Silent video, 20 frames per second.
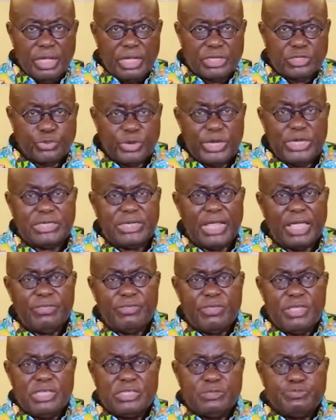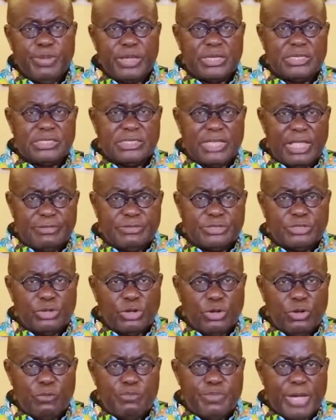As we take these big steps to
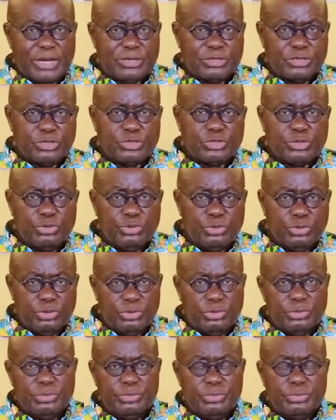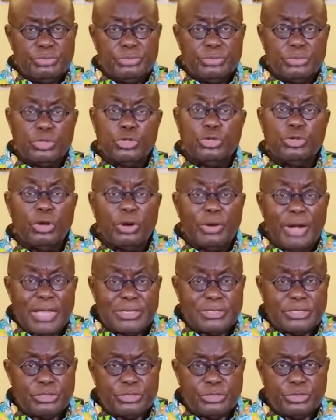go back to school, your
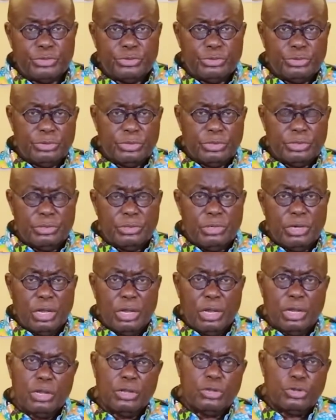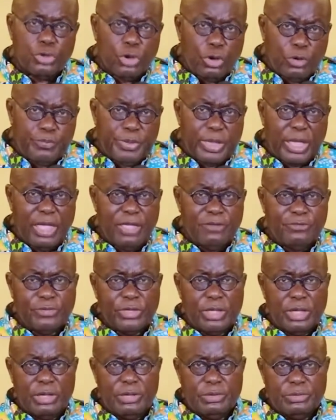attitude, your
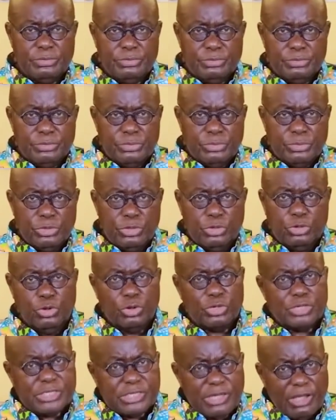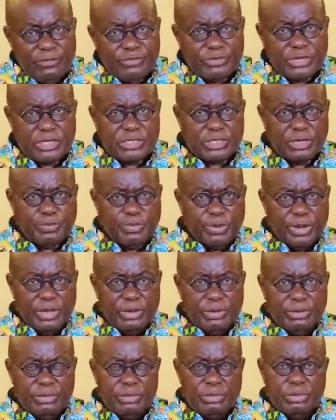behavior, your
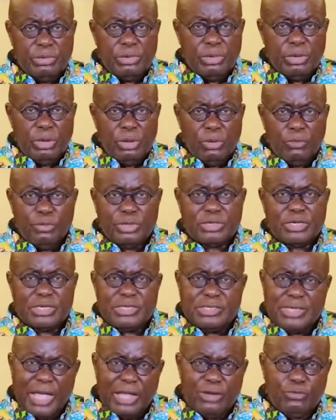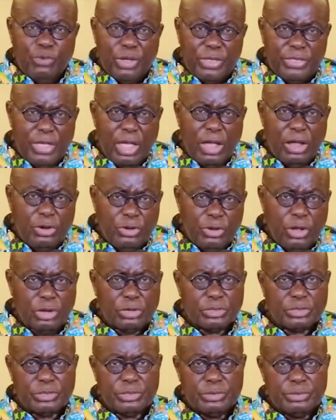self-discipline will decide whether or
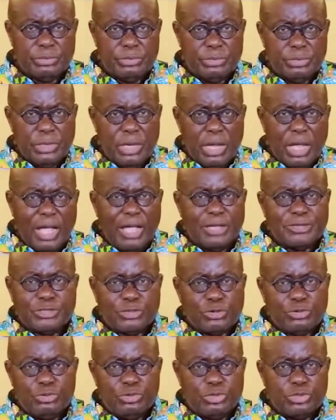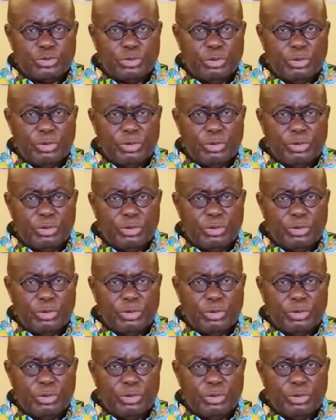not our schools